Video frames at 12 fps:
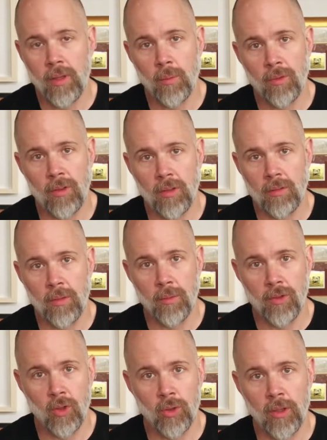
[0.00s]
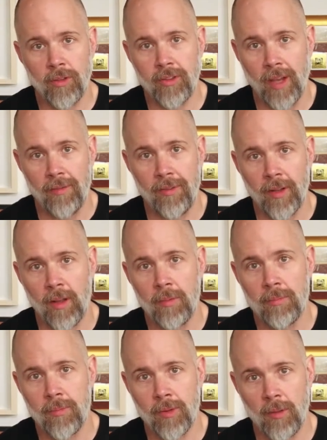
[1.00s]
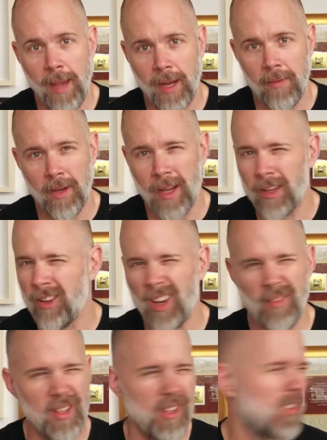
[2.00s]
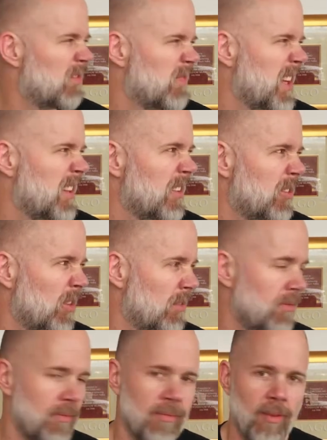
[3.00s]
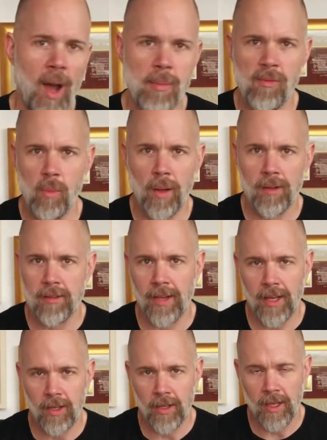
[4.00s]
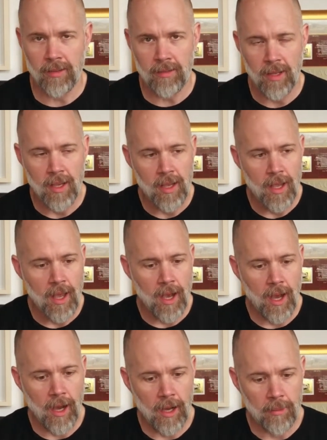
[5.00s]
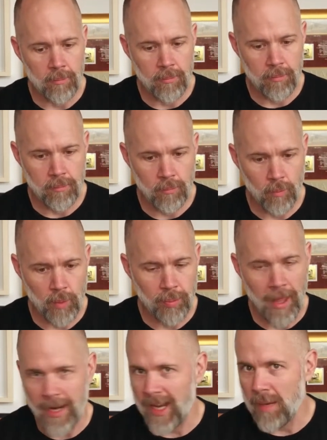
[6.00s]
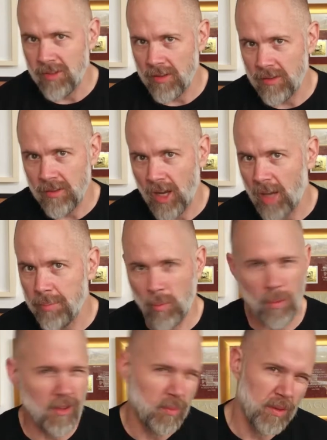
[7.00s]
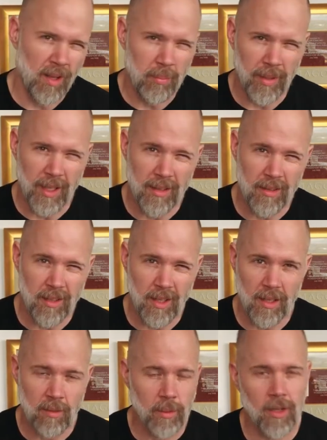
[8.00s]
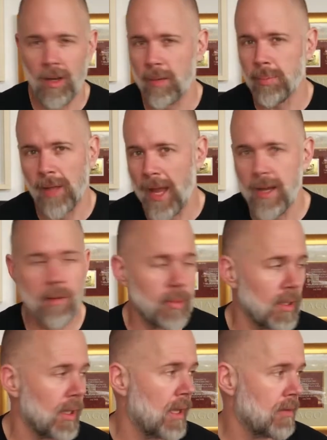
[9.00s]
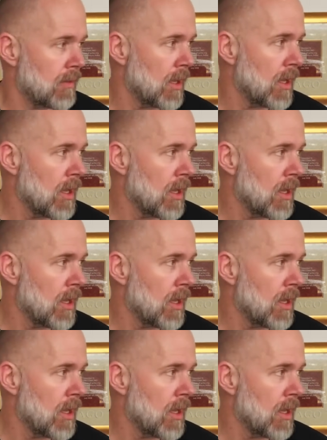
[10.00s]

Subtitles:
It was a good little set filler, sort of back in the day, kind of in this sort of vibe of 1 second, I guess. We played it heaps at the start, but once we've done Begins Here, we kind of played it a bit less.